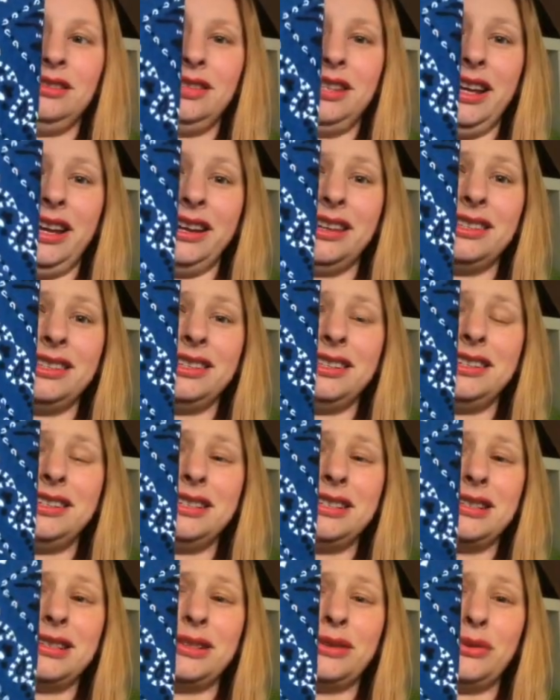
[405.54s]

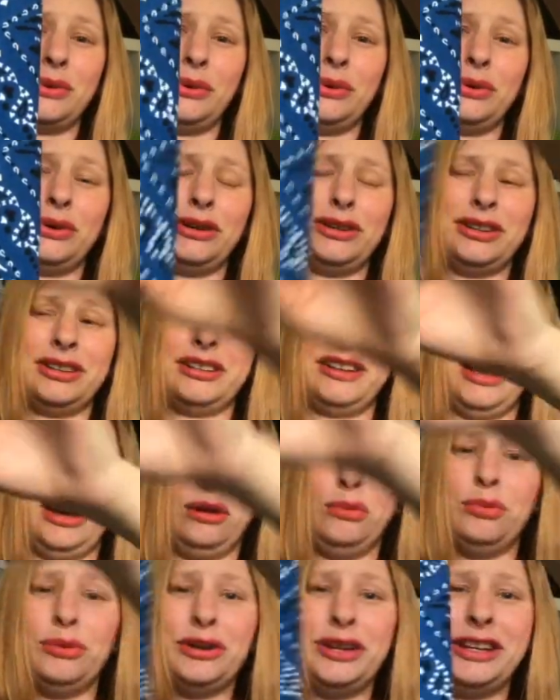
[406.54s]
Texas or
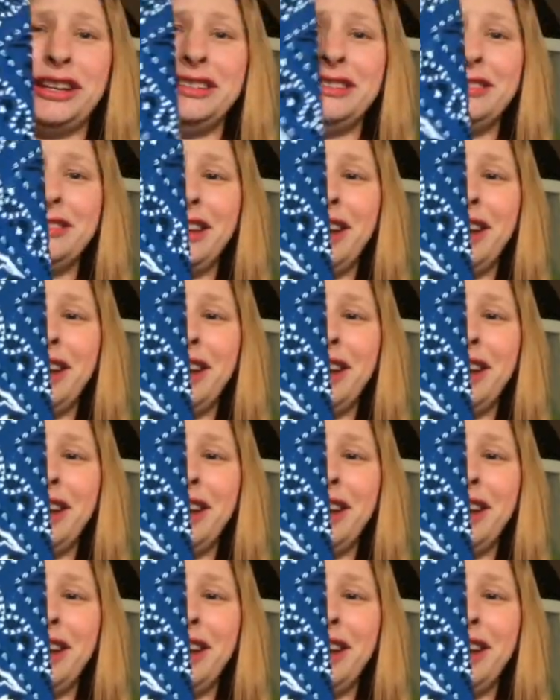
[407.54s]
cowboy.